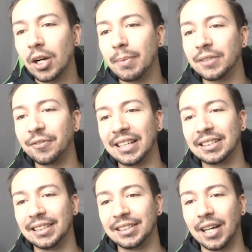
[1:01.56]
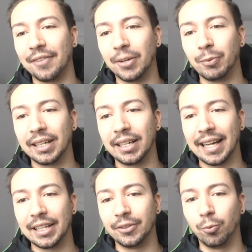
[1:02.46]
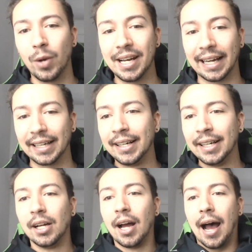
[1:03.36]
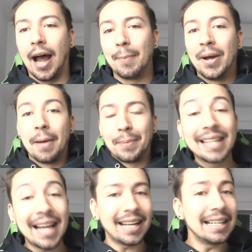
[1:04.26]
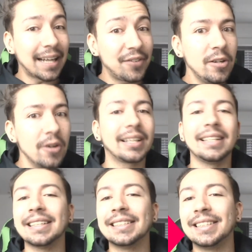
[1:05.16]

so much fantasy stuff and we're going to get you winning. Let's have a look at